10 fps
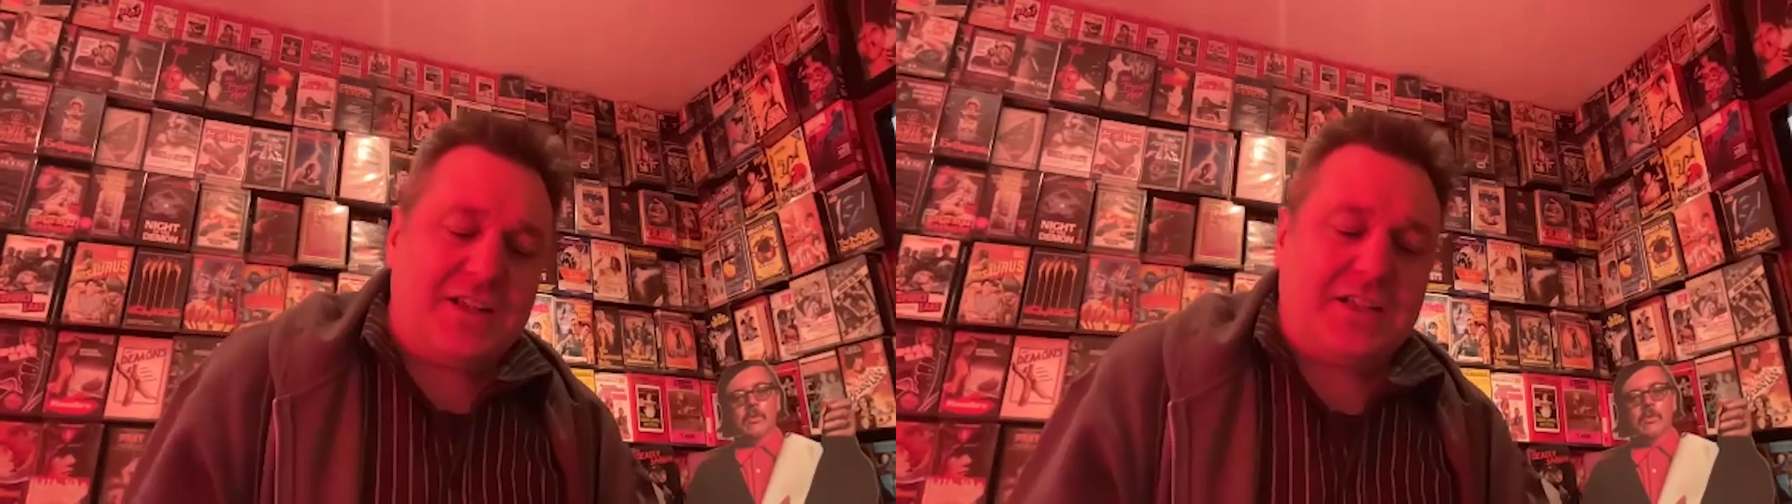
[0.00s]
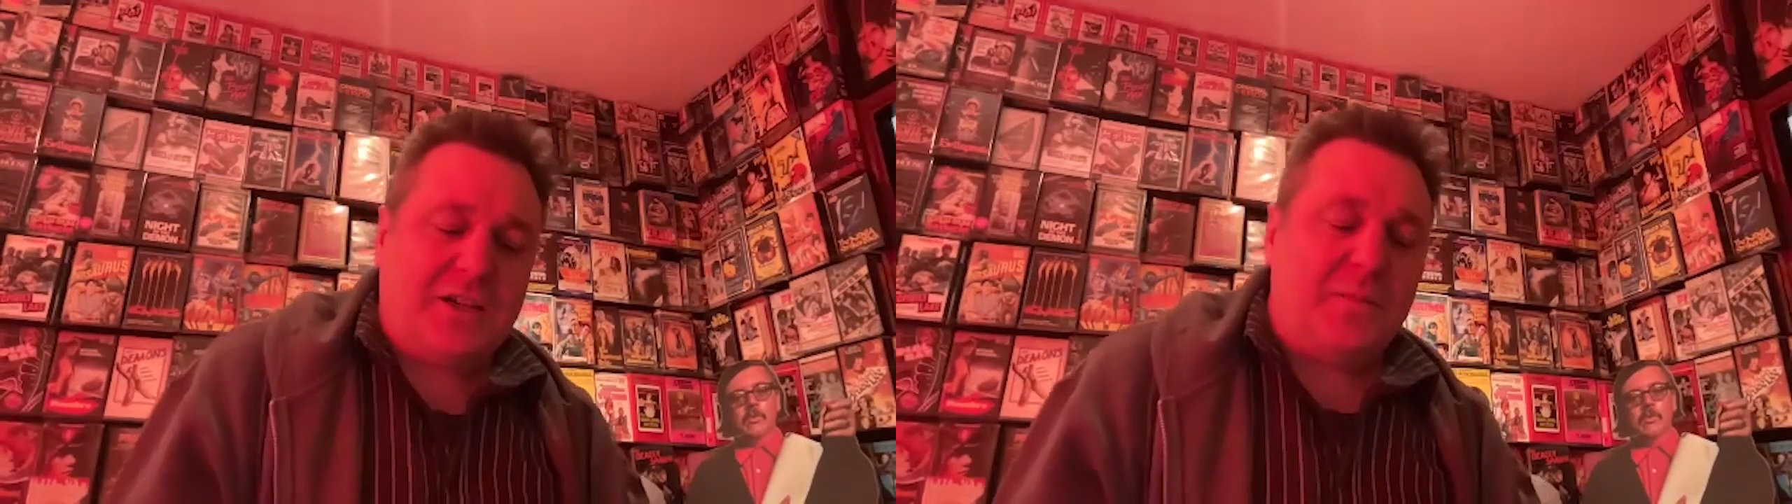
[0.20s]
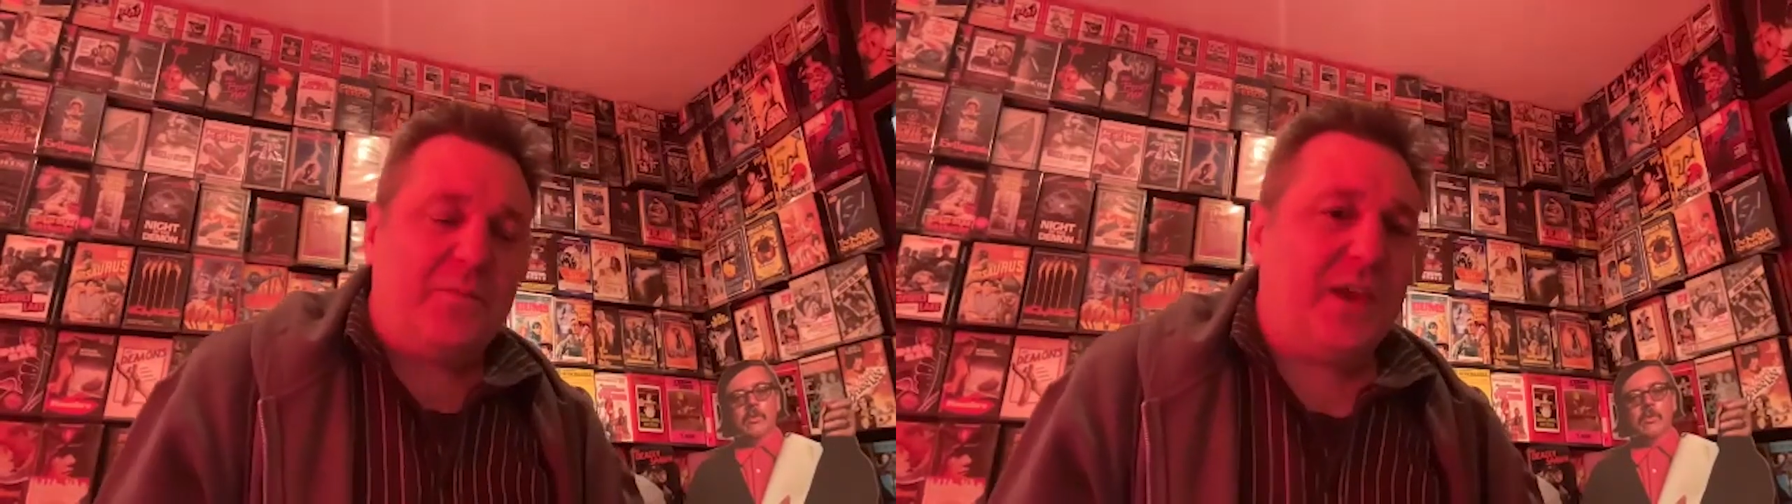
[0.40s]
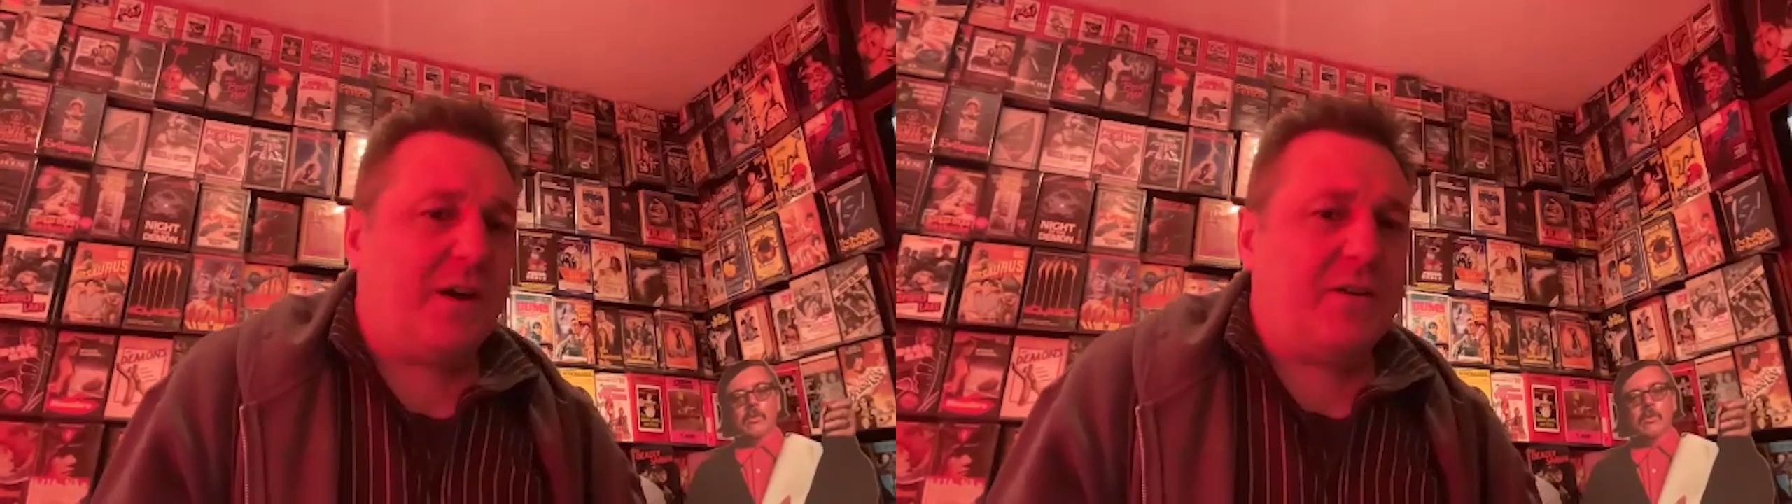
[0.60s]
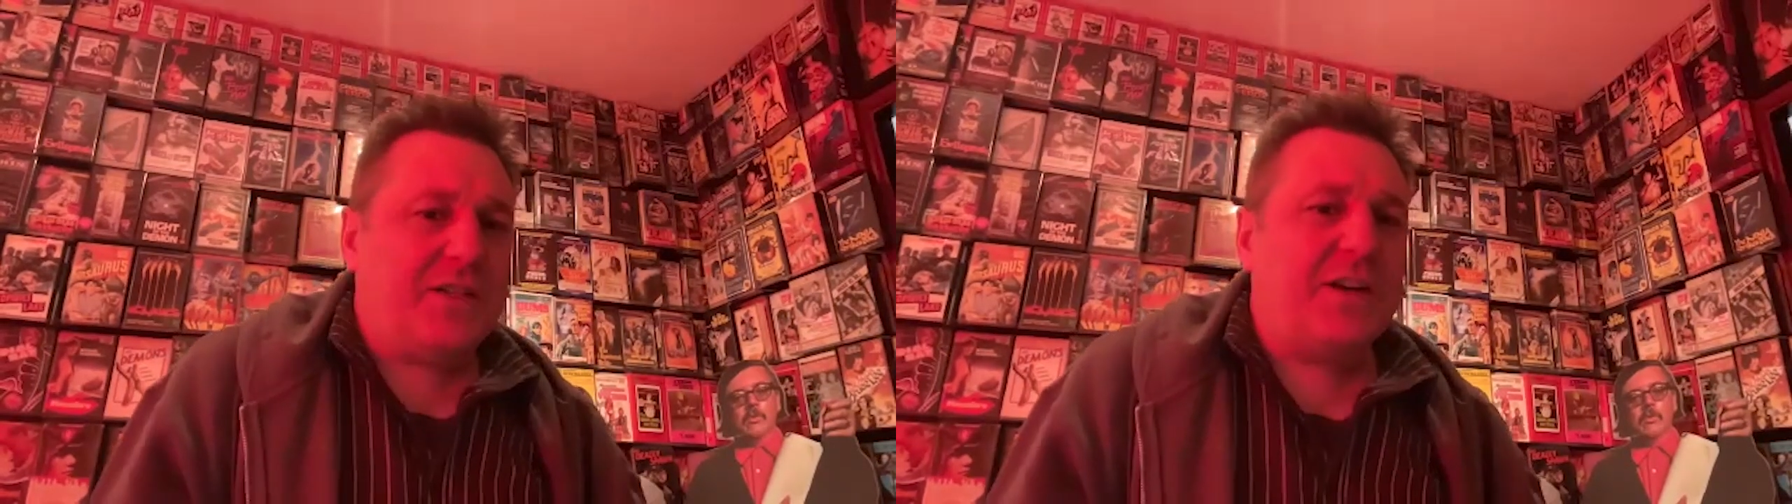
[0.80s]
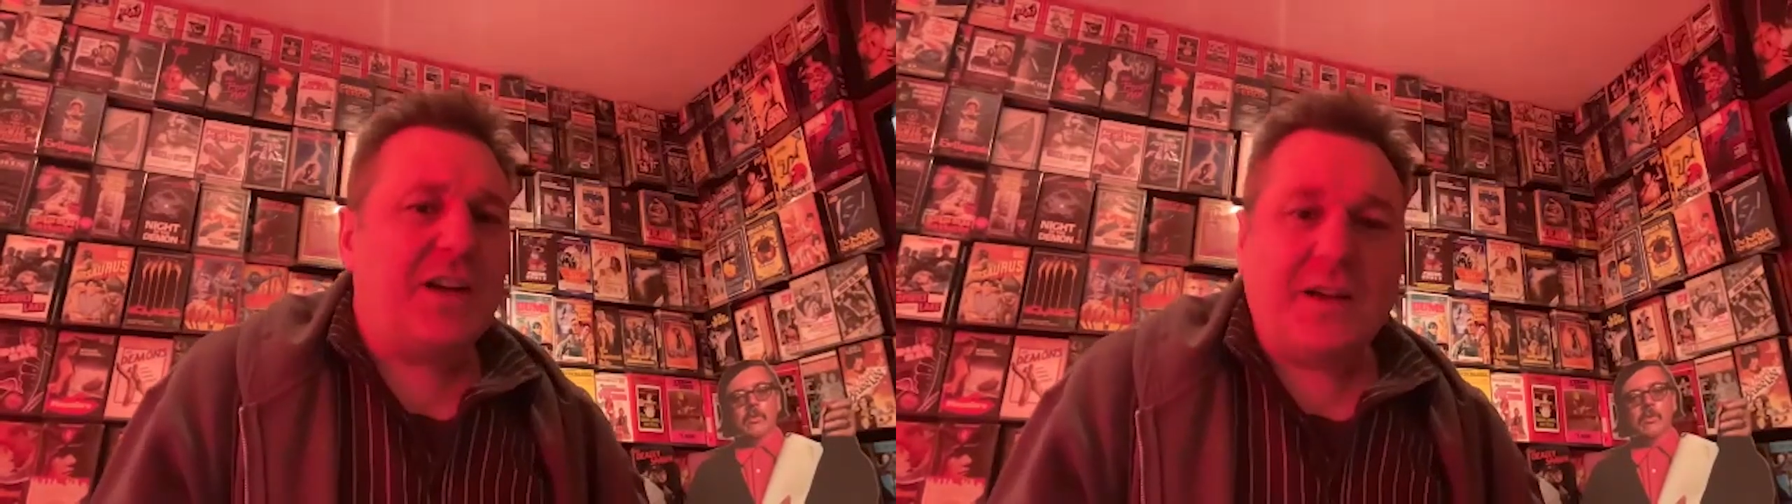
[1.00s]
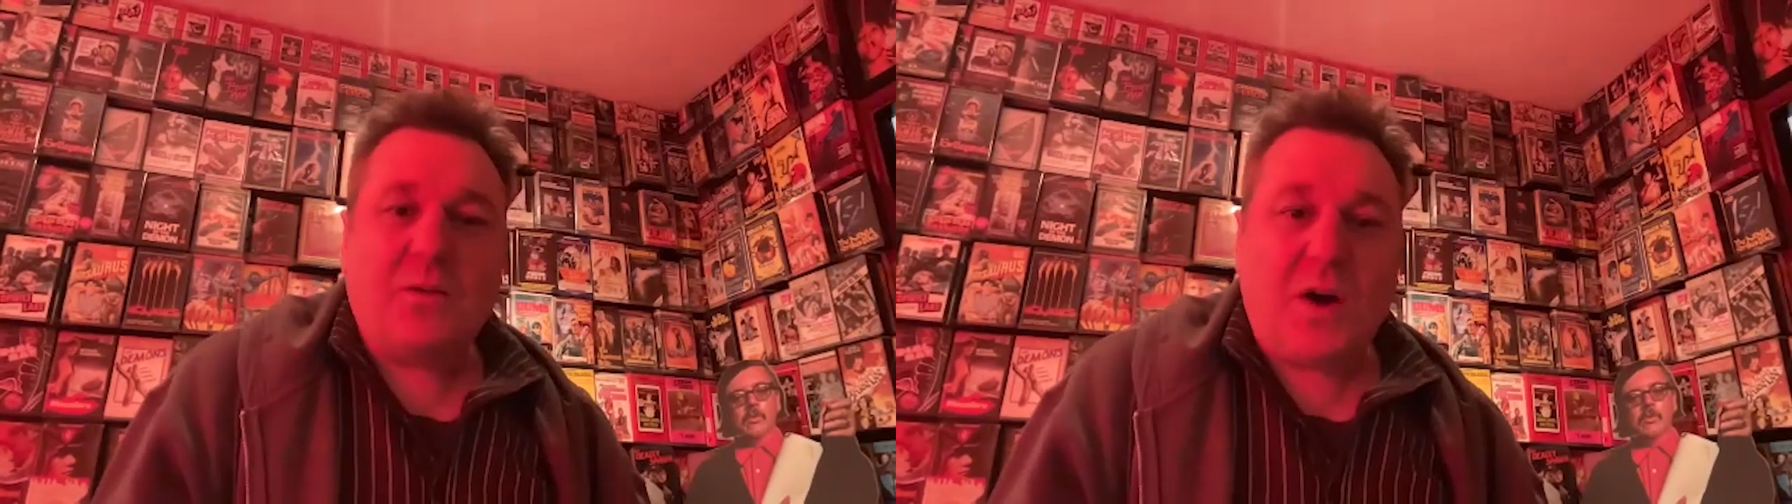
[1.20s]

So it took a little